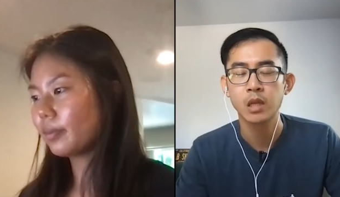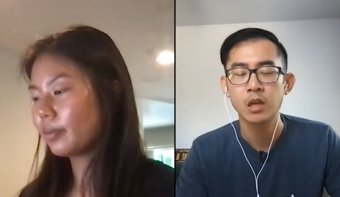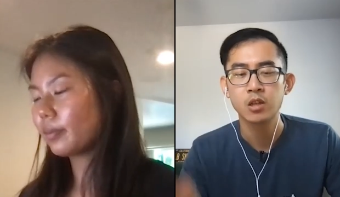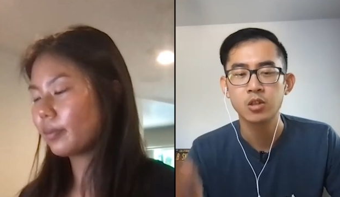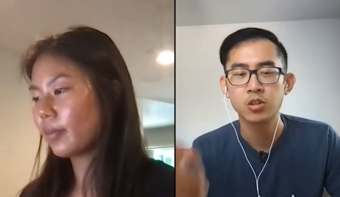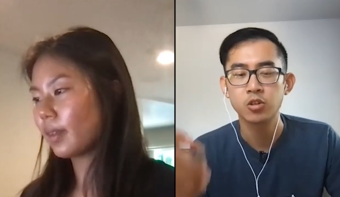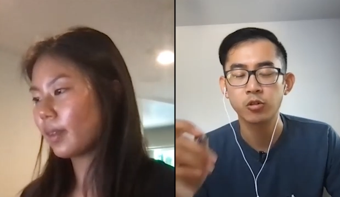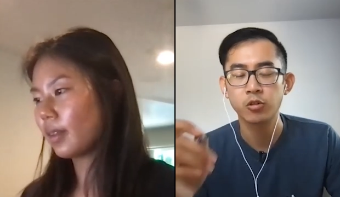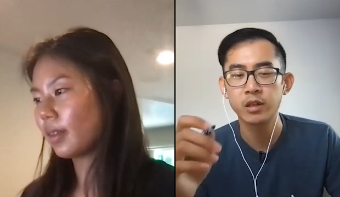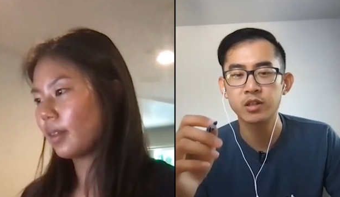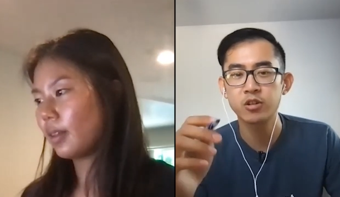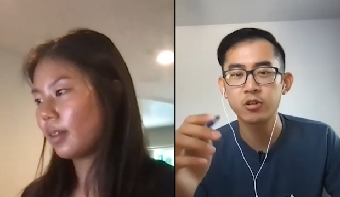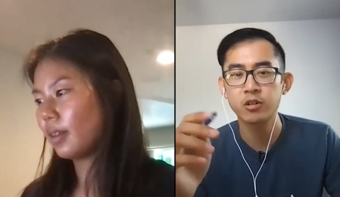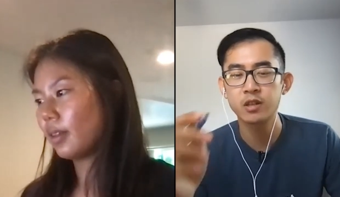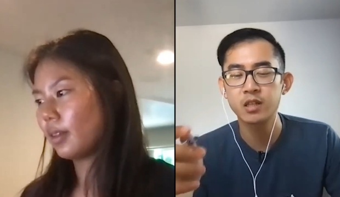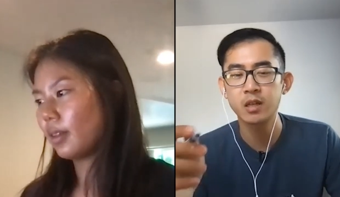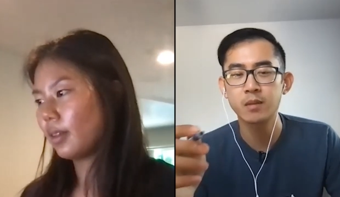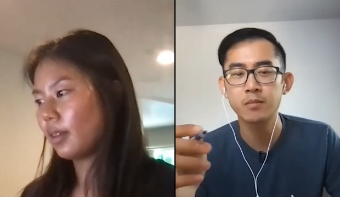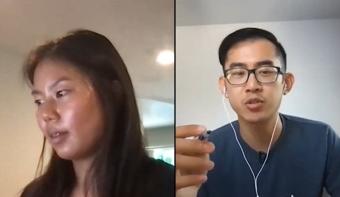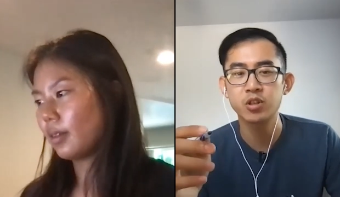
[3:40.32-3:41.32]
Speaker 1: So is your
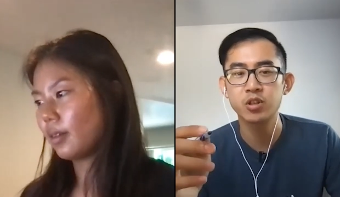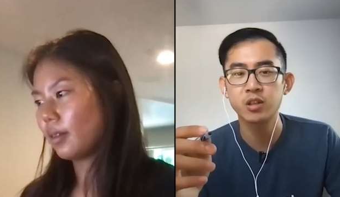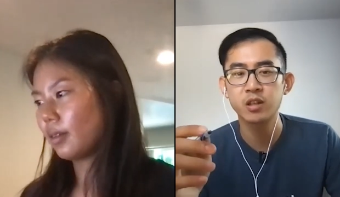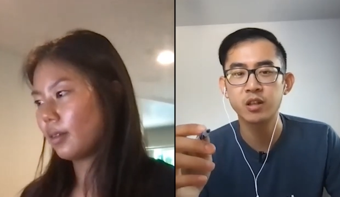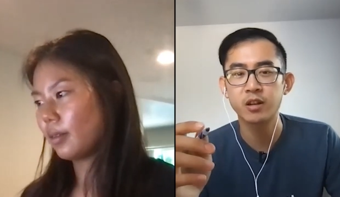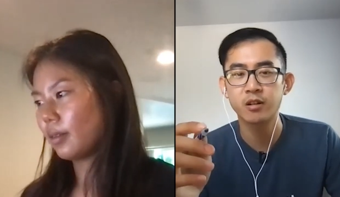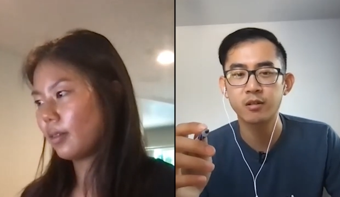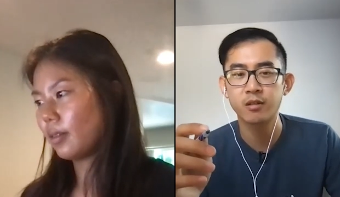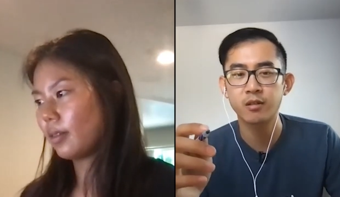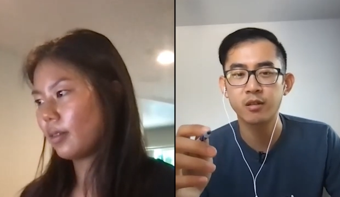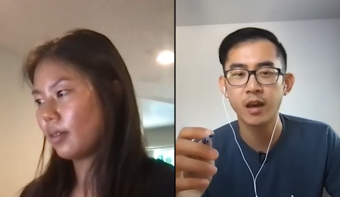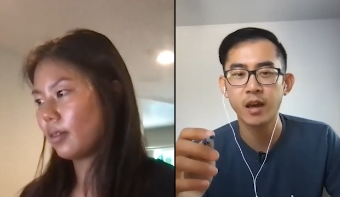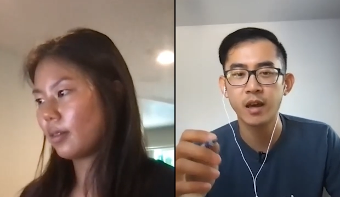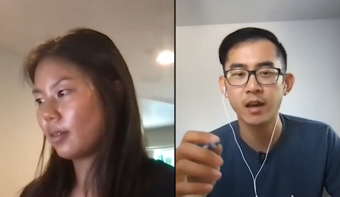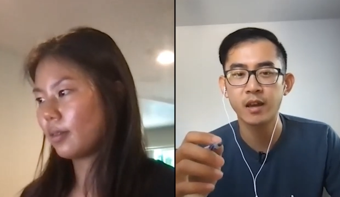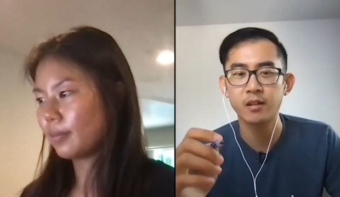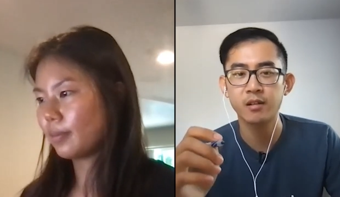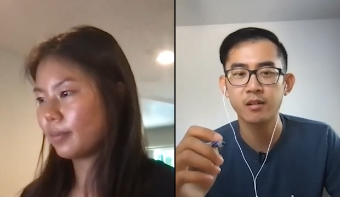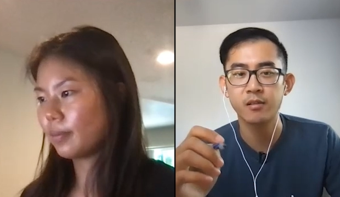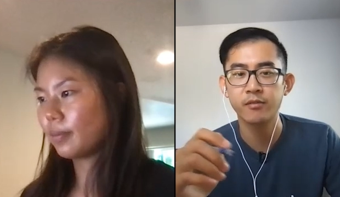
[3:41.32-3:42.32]
assumption here
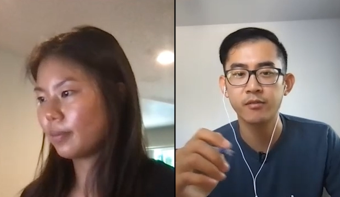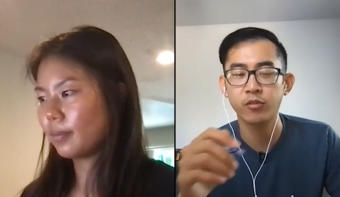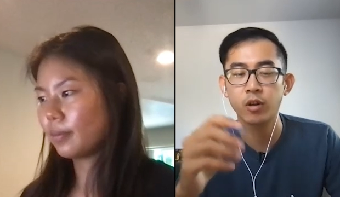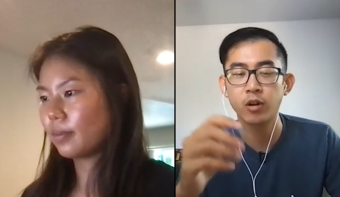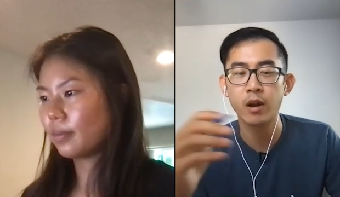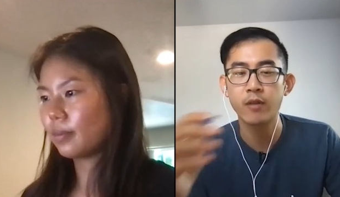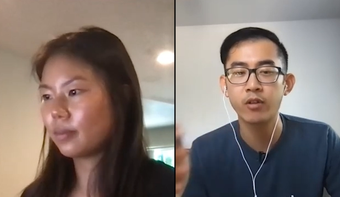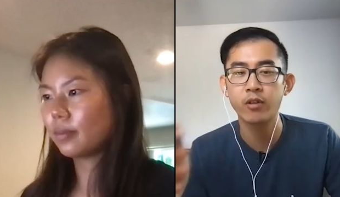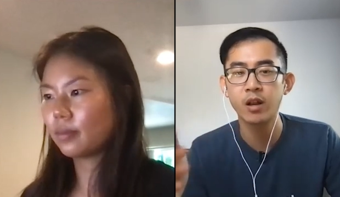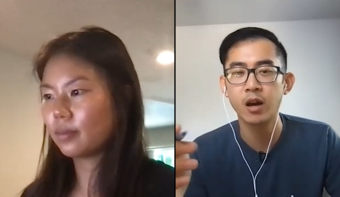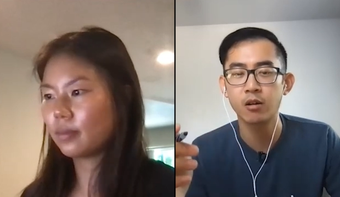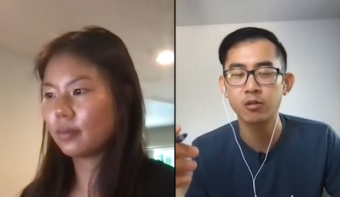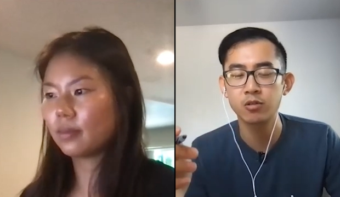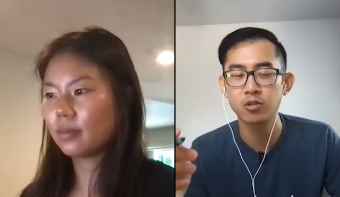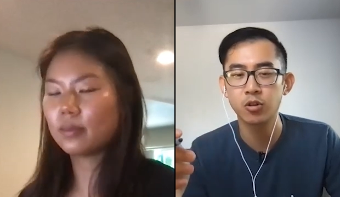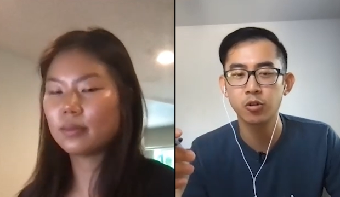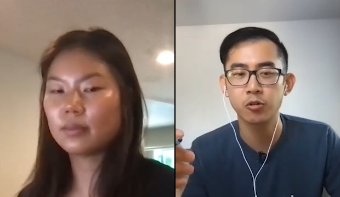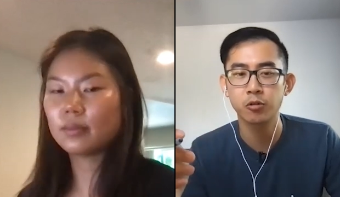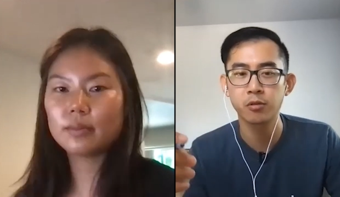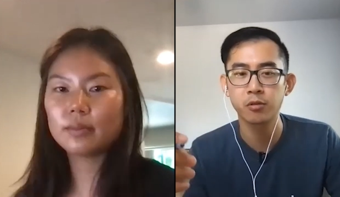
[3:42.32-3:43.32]
that for every
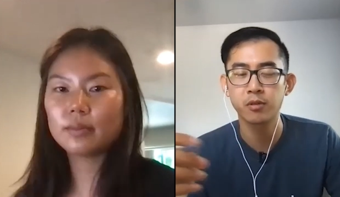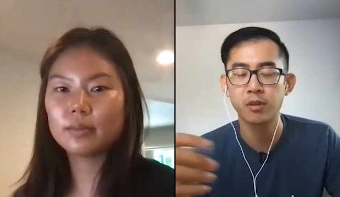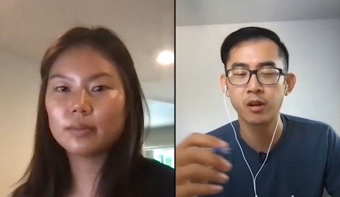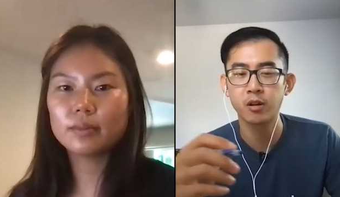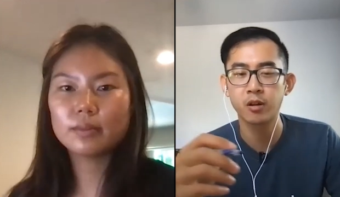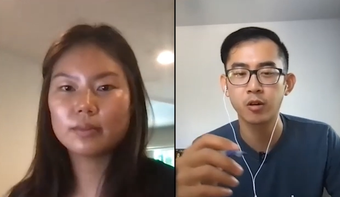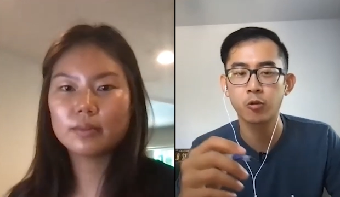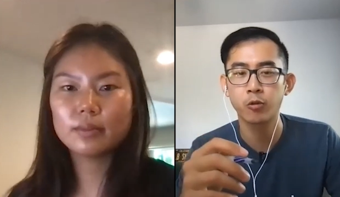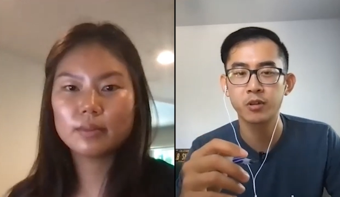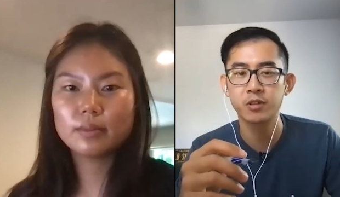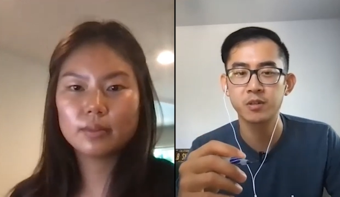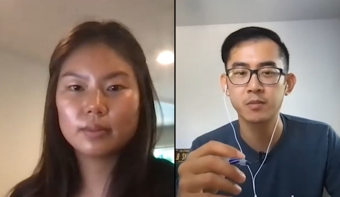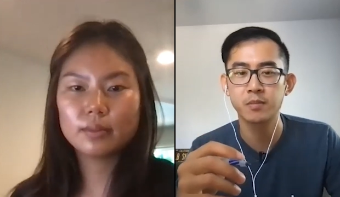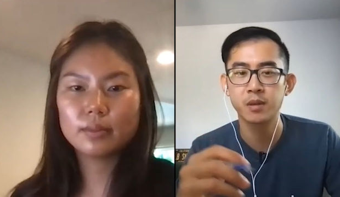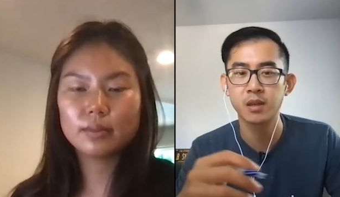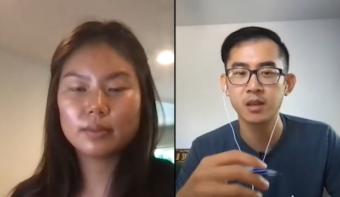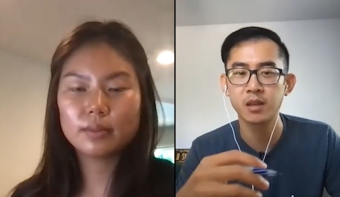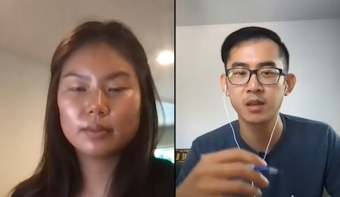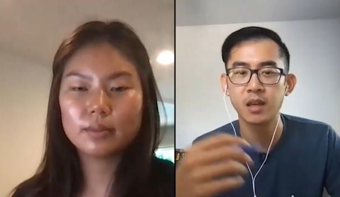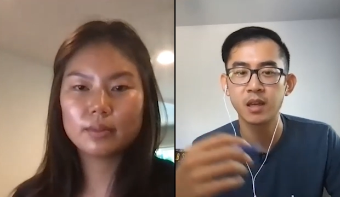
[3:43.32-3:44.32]
household, they're going to
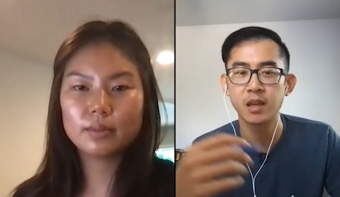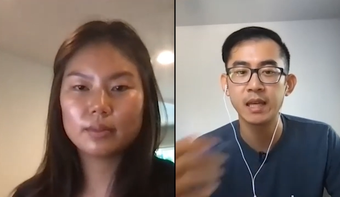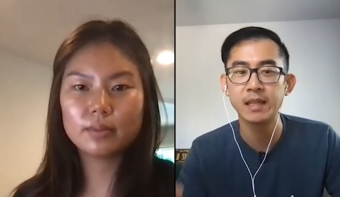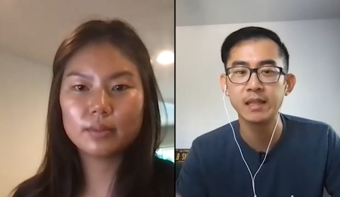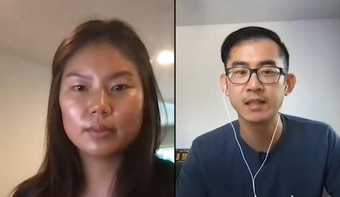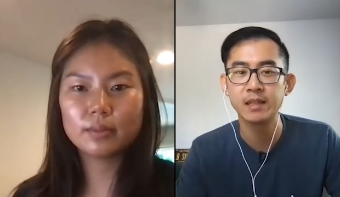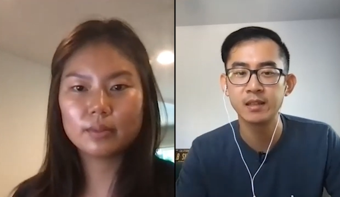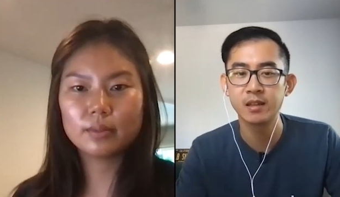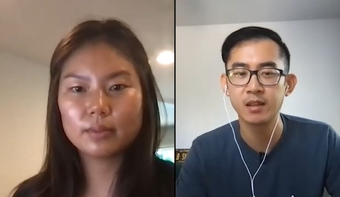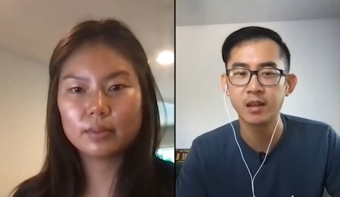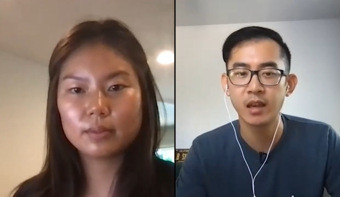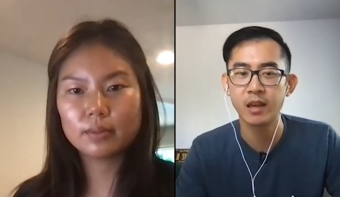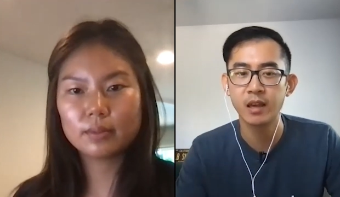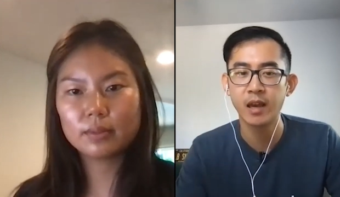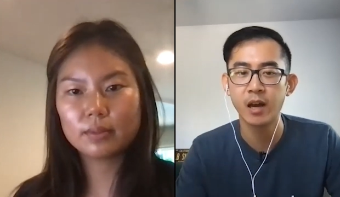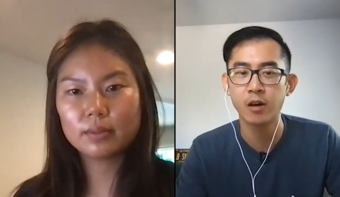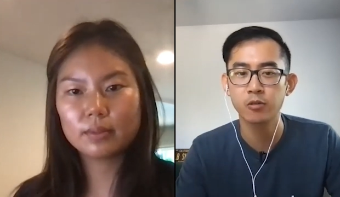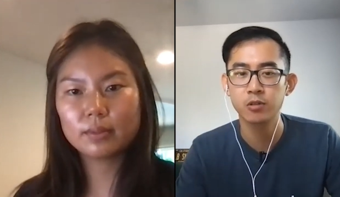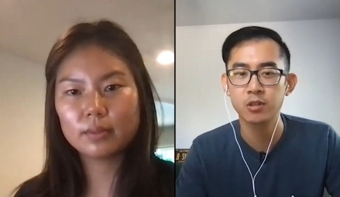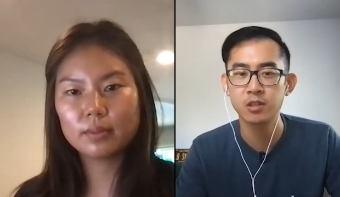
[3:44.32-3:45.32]
be in a
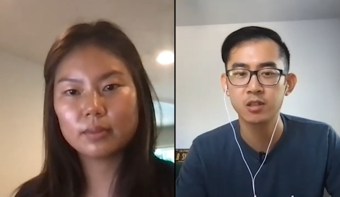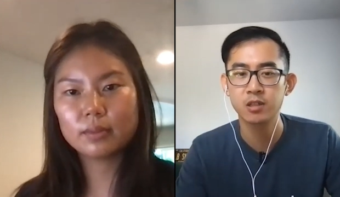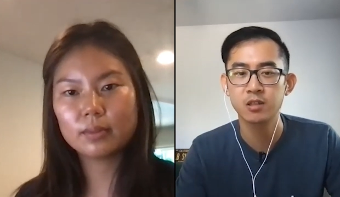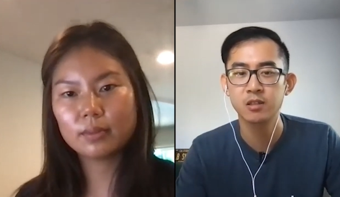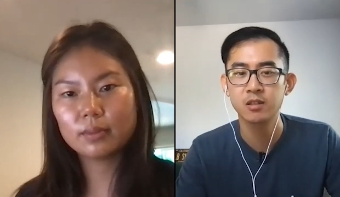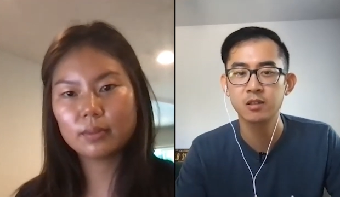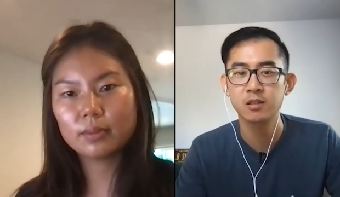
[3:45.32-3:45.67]
house?